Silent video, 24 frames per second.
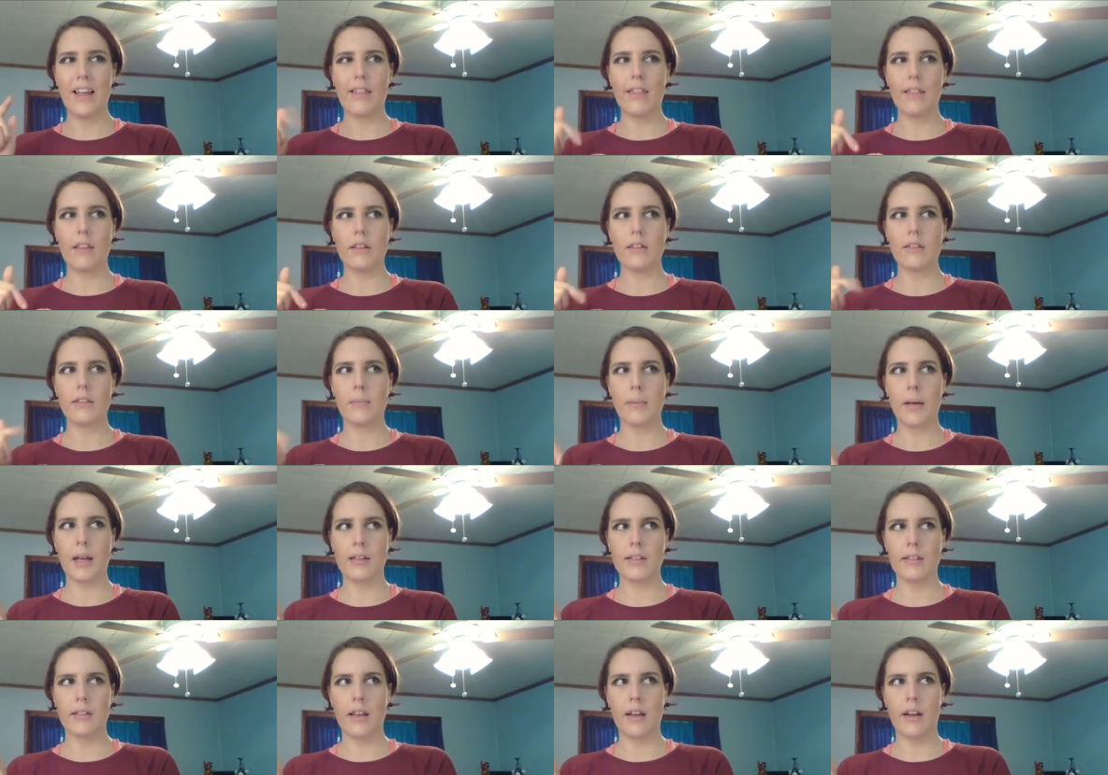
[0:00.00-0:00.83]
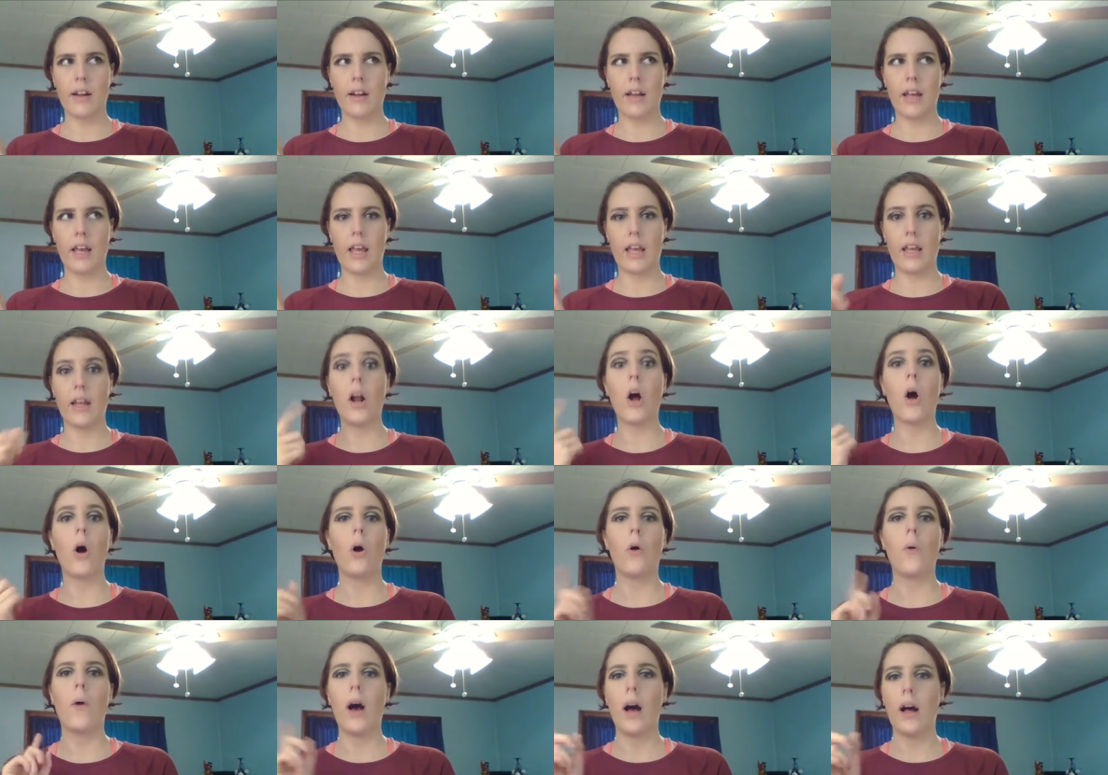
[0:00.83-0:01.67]
This mascara and
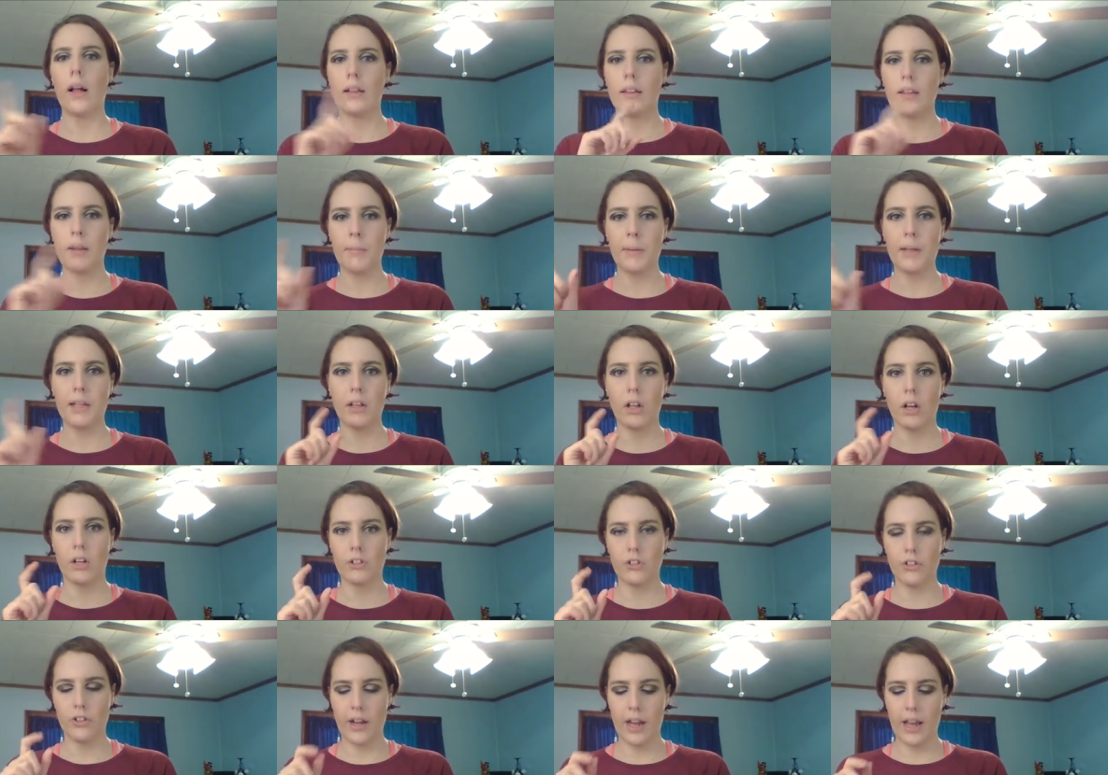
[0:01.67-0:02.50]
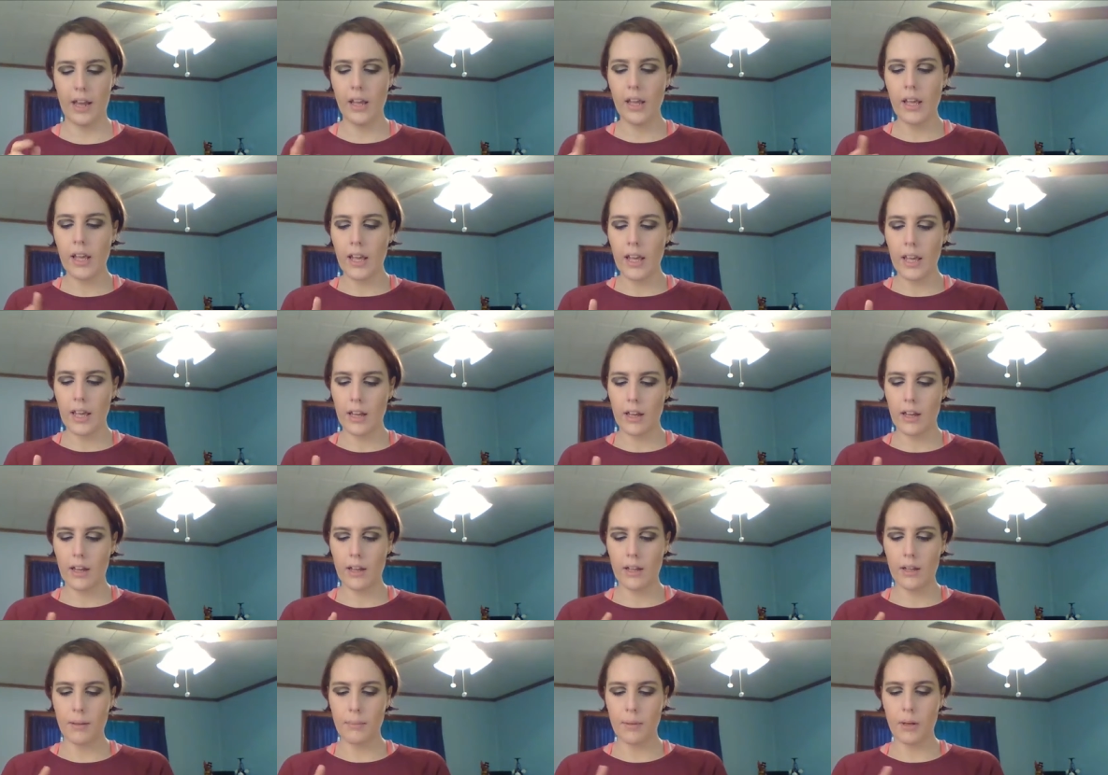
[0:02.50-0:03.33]
Lippy Lingerie
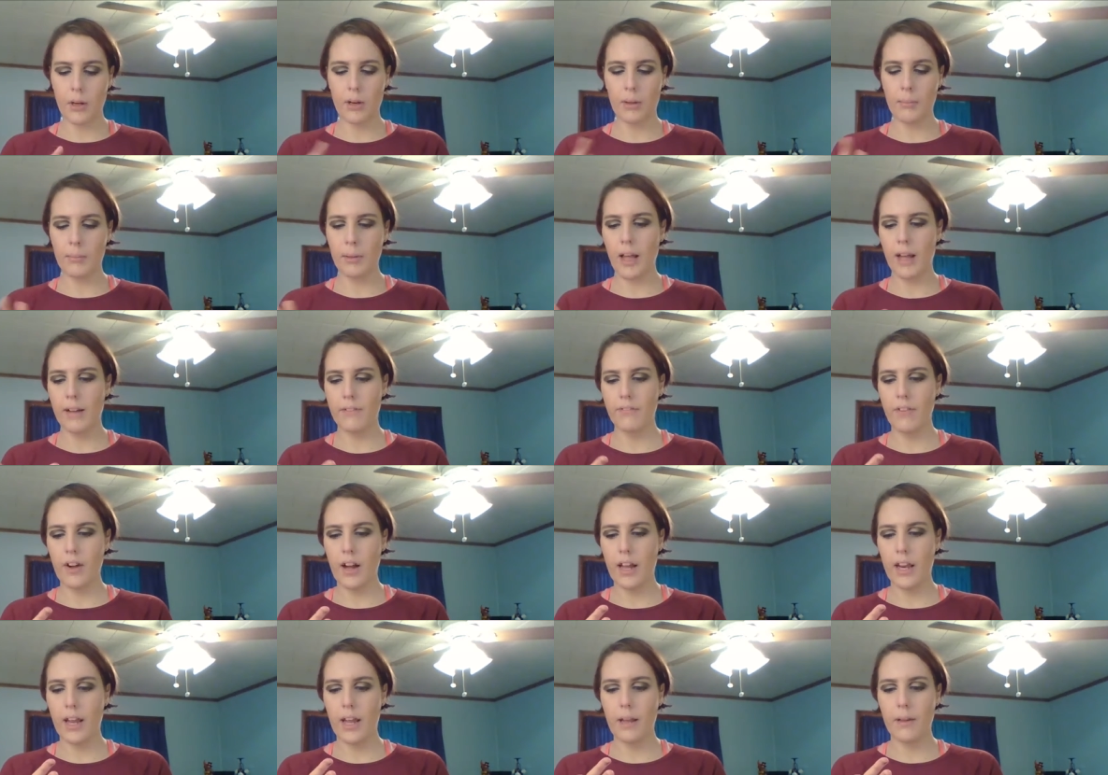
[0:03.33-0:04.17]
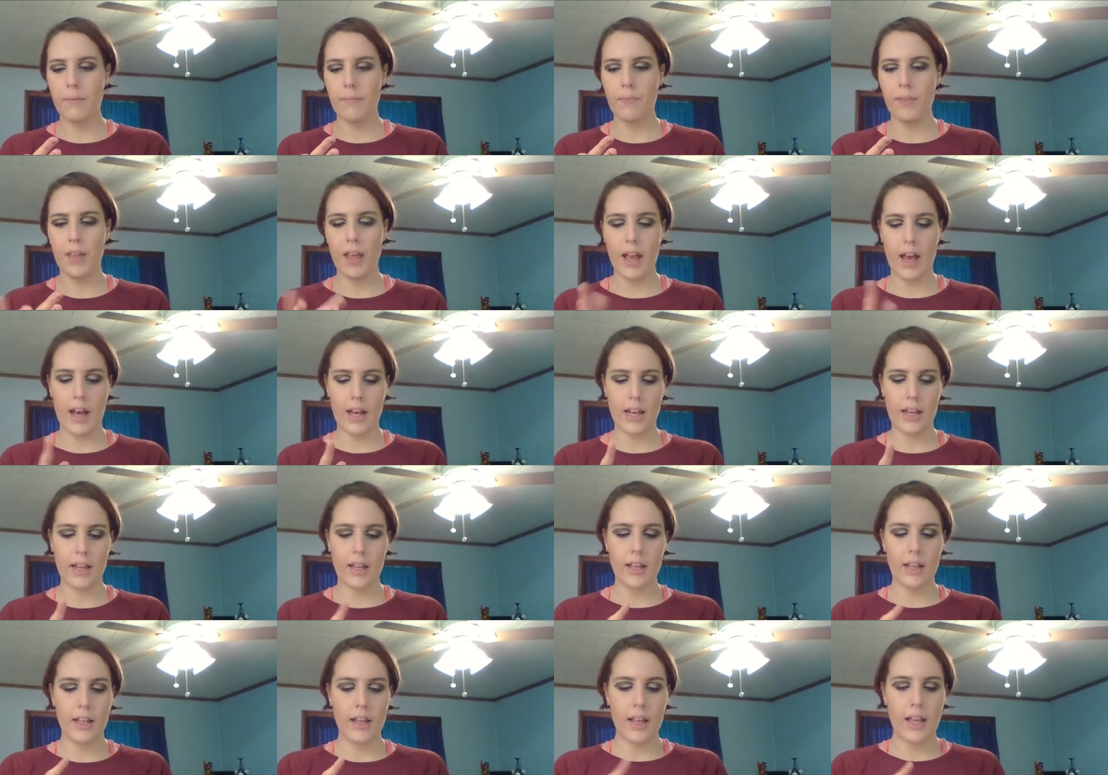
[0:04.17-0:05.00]
on Black Friday. They had
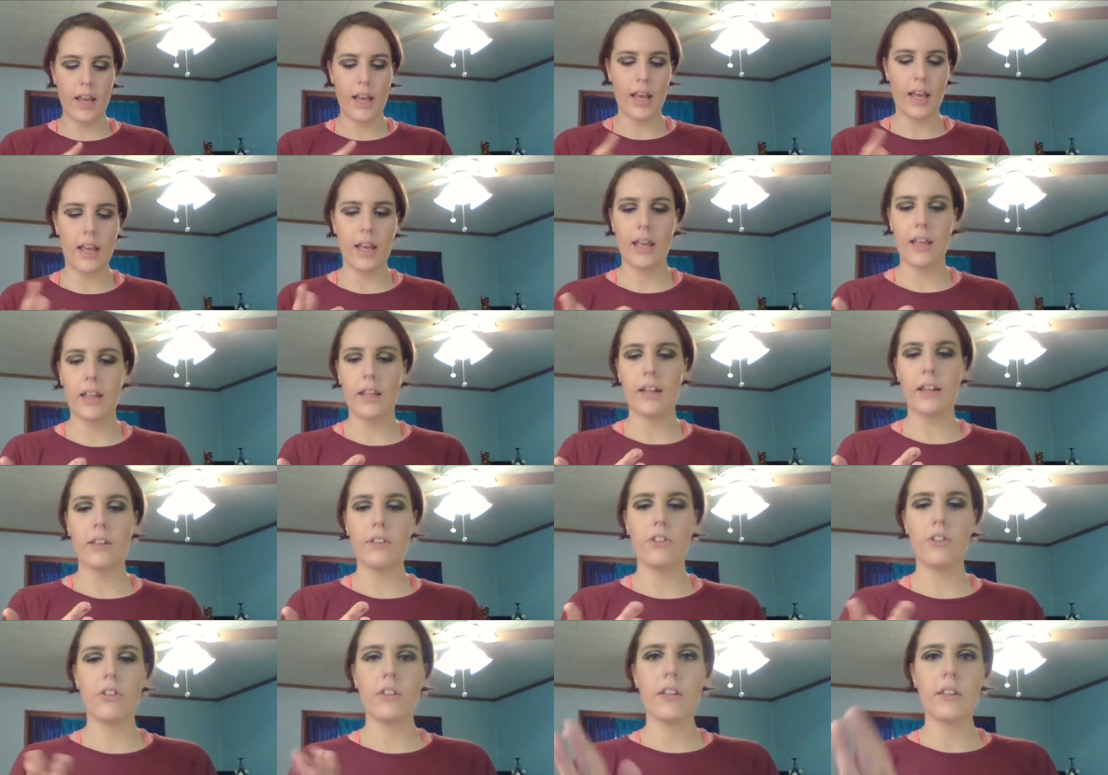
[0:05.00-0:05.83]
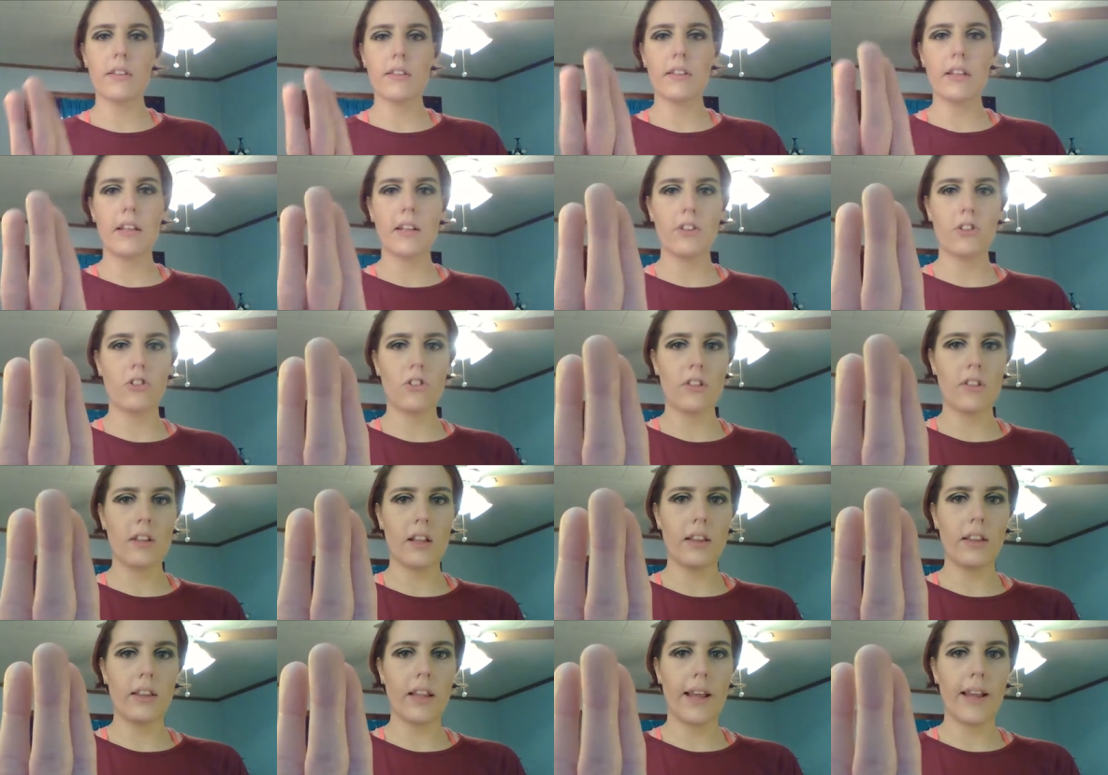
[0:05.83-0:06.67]
it. And as you can see, it's just
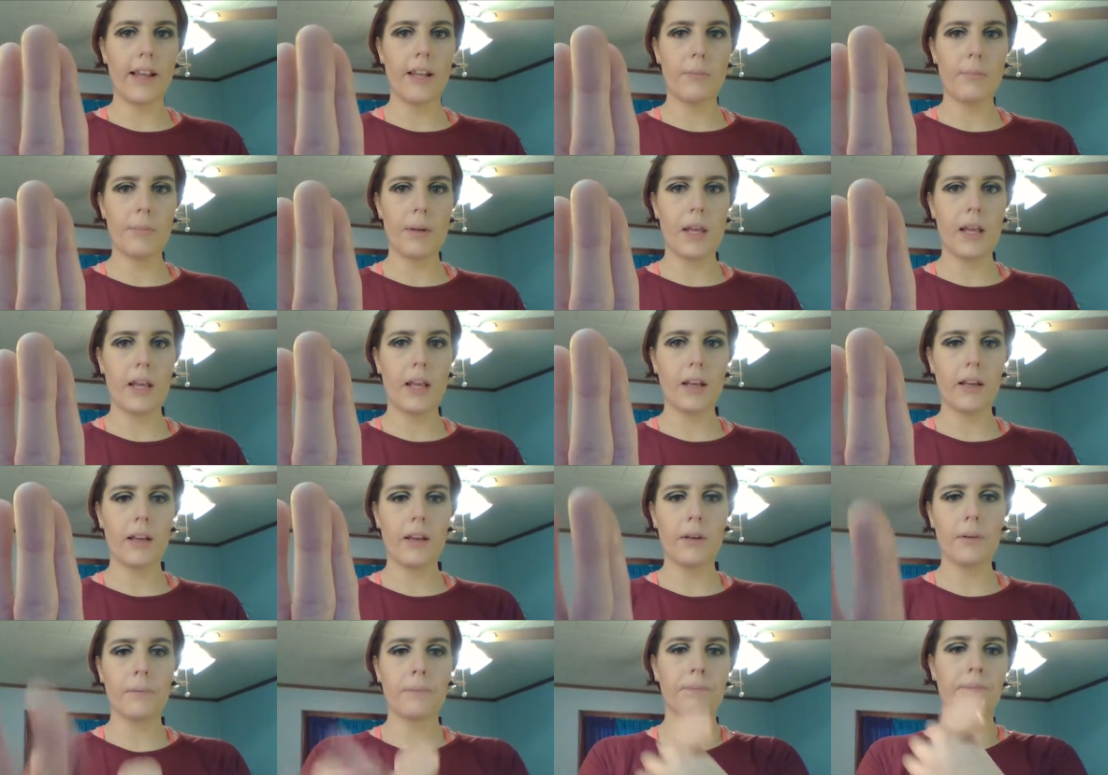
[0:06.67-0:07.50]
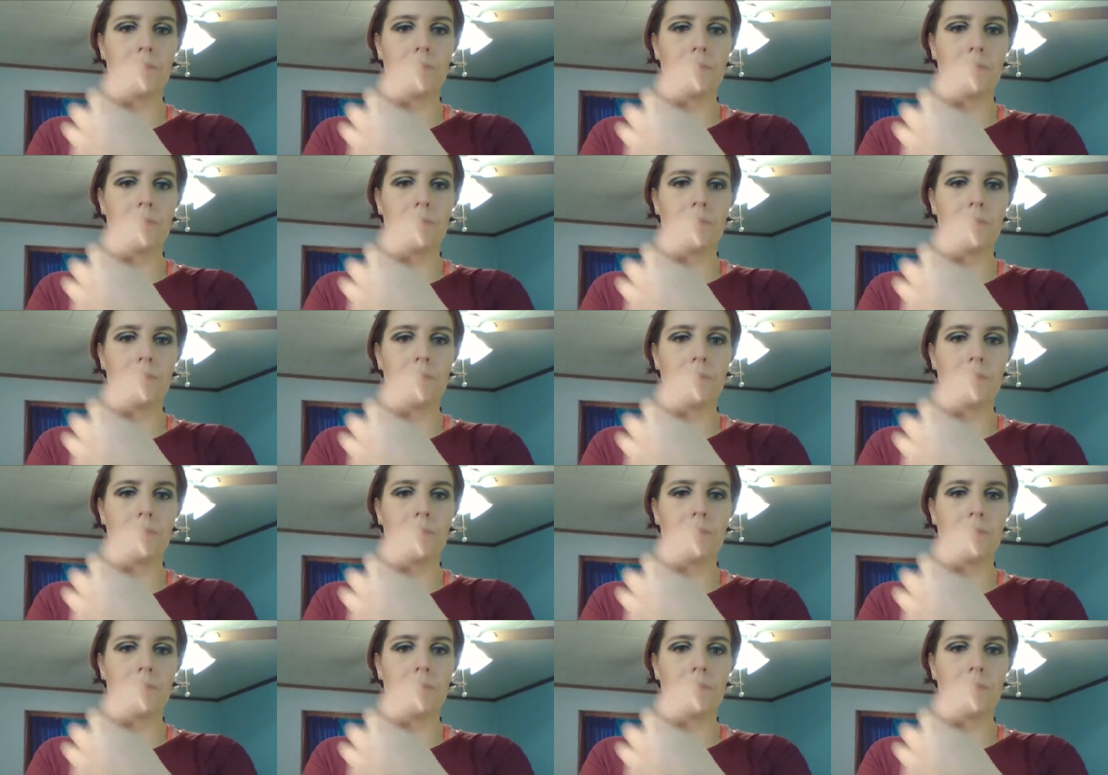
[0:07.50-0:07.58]
a light pink